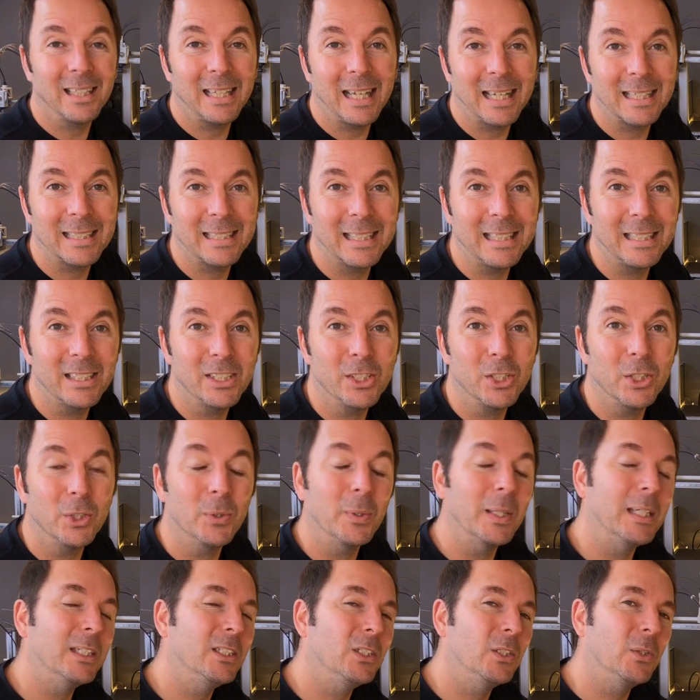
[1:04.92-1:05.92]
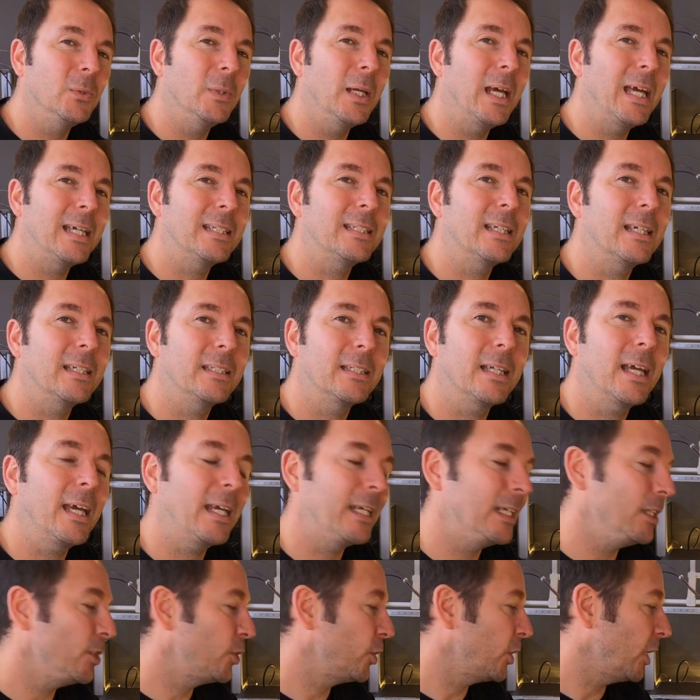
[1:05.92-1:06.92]
the next thing to do is to
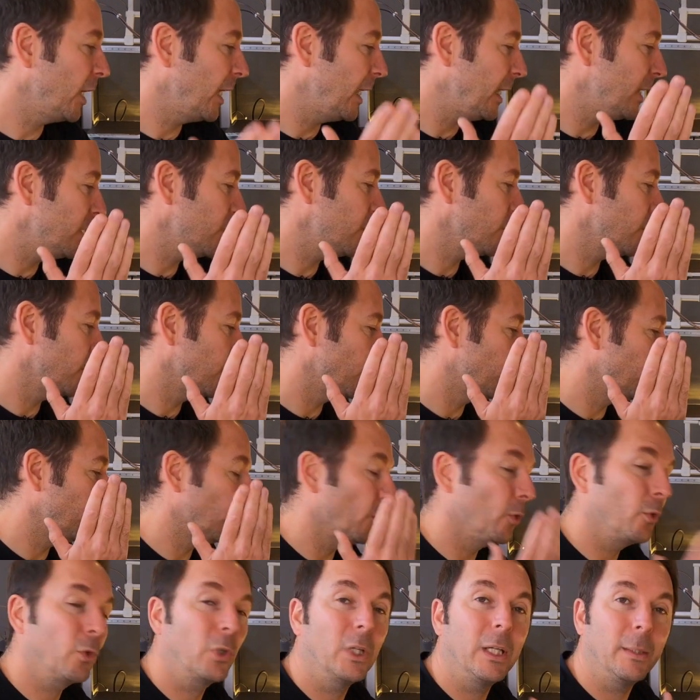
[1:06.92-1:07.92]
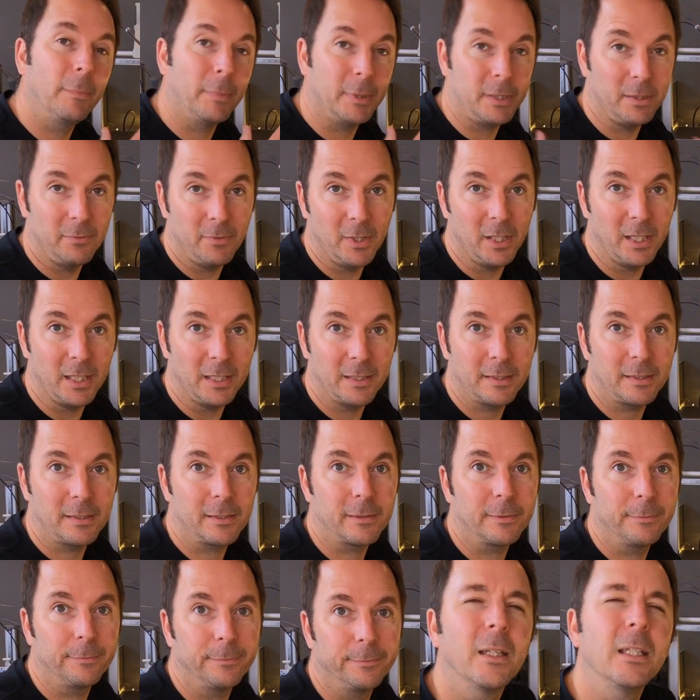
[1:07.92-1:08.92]
SSH into your Klipper
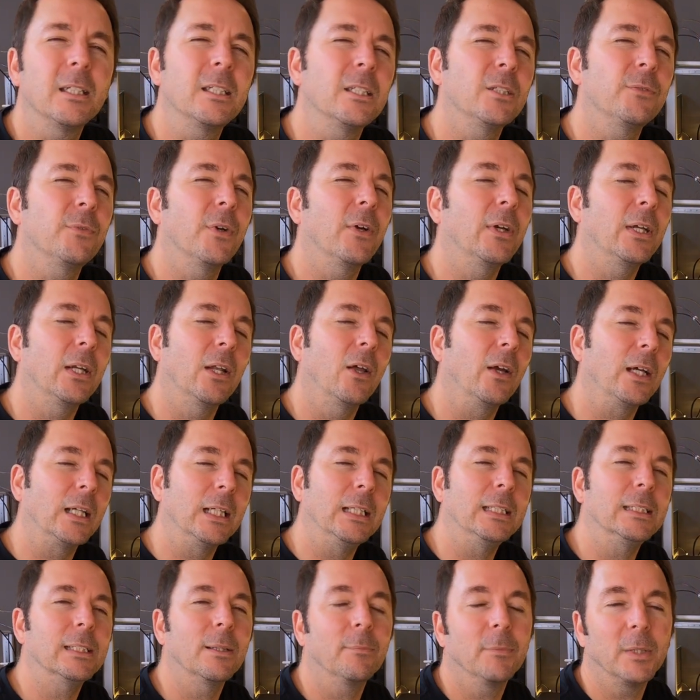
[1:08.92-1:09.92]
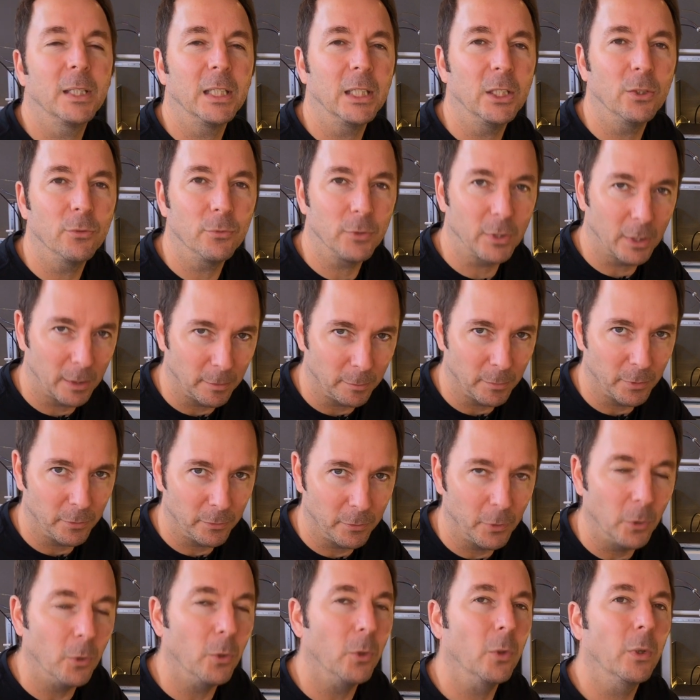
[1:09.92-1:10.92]
device. This is very likely something you've done
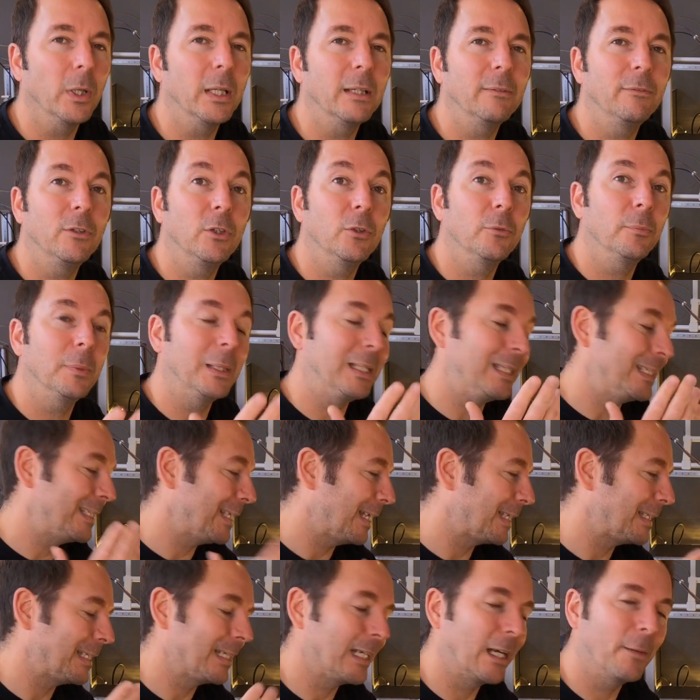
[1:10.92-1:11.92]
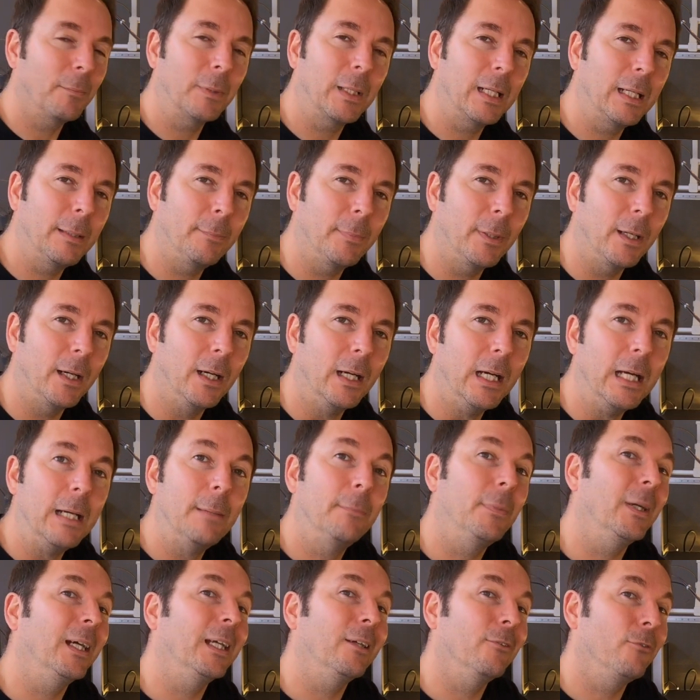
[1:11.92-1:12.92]
before if you've been setting up Klipper,
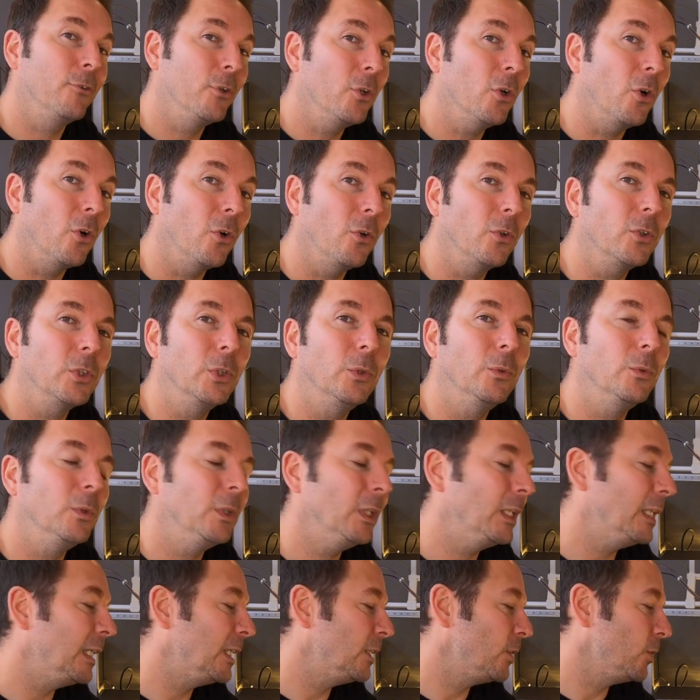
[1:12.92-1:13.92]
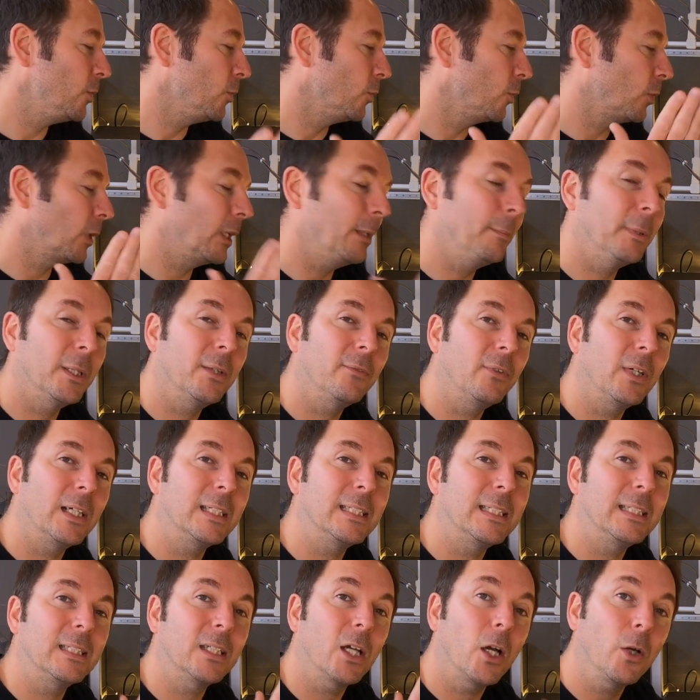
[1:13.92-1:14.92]
but if not, you need your Klipper
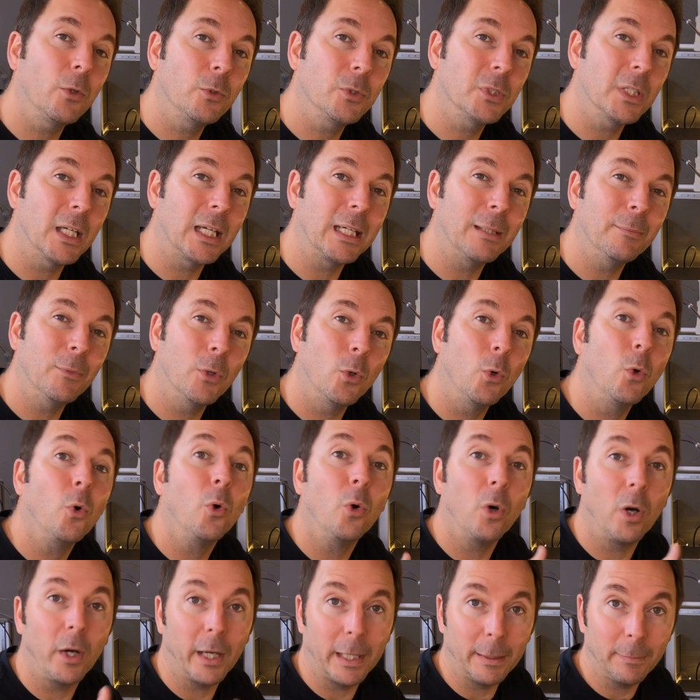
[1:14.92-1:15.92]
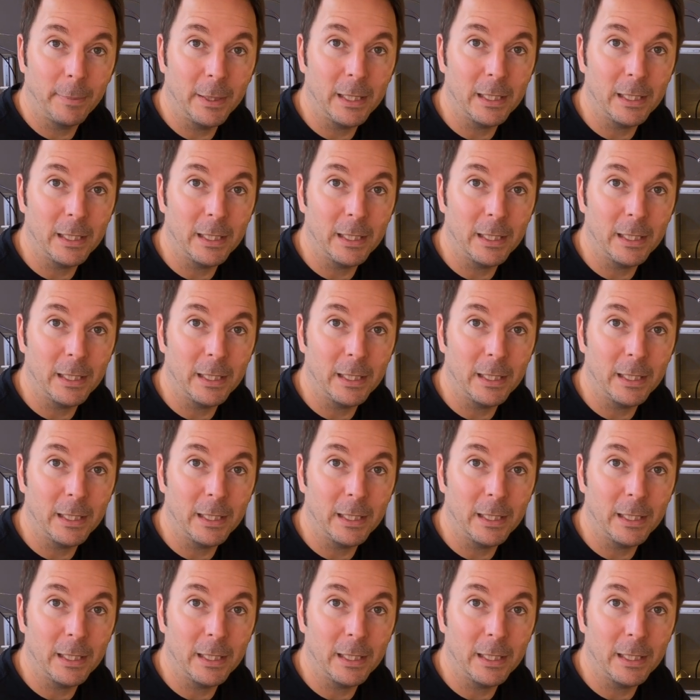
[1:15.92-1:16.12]
device's hostname or IP